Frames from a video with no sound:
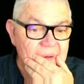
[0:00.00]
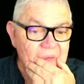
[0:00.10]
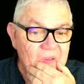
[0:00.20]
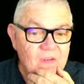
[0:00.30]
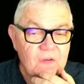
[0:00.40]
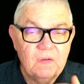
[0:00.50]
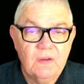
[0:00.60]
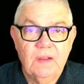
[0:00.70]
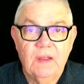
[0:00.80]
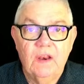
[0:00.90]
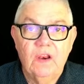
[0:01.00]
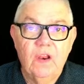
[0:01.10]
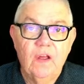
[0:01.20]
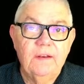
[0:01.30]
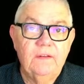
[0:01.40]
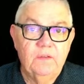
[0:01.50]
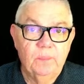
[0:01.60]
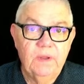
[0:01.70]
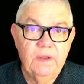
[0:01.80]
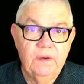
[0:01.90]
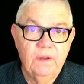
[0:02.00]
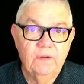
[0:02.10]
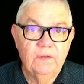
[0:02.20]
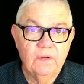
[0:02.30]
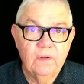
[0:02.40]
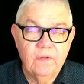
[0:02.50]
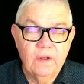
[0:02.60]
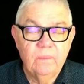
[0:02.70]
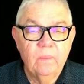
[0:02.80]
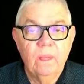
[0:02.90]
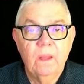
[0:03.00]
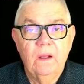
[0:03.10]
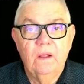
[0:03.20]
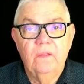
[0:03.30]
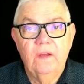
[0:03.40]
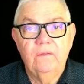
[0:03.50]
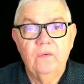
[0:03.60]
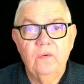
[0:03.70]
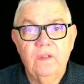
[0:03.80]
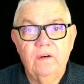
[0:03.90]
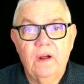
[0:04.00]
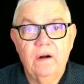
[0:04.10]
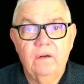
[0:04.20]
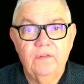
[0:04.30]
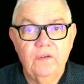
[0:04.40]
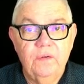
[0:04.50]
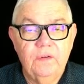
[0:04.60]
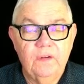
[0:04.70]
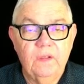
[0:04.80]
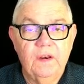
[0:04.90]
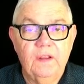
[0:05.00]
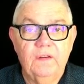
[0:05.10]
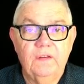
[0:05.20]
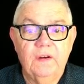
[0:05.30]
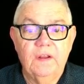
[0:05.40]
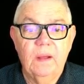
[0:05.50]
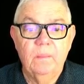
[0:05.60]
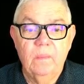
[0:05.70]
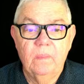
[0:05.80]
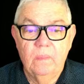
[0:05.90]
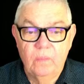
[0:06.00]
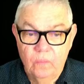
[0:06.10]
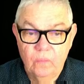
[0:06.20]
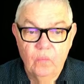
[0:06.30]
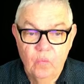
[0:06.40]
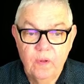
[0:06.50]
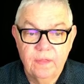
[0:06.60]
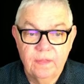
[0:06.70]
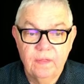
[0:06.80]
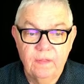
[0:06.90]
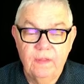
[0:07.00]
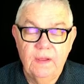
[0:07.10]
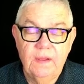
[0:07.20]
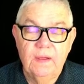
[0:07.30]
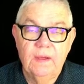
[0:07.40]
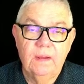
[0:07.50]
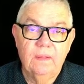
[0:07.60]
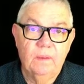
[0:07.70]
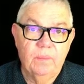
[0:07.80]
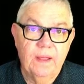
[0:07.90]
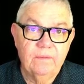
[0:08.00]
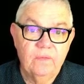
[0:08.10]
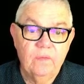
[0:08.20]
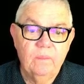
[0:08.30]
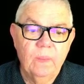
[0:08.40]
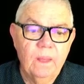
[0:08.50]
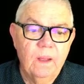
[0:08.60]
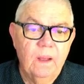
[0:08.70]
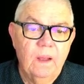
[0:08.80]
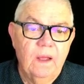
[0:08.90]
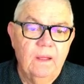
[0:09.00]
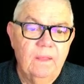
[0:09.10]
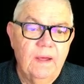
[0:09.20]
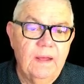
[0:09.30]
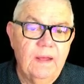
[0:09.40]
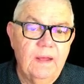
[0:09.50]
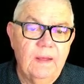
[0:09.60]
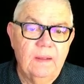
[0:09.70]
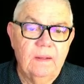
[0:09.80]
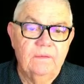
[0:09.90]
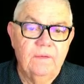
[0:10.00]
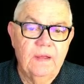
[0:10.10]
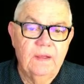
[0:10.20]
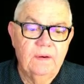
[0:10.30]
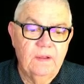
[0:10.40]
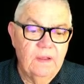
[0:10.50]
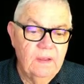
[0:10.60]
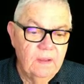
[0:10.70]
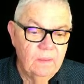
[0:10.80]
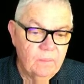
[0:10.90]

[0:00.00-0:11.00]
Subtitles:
This is a LiteSpeed server, and therefore there are a few utilities that come with the platform, and they are found here.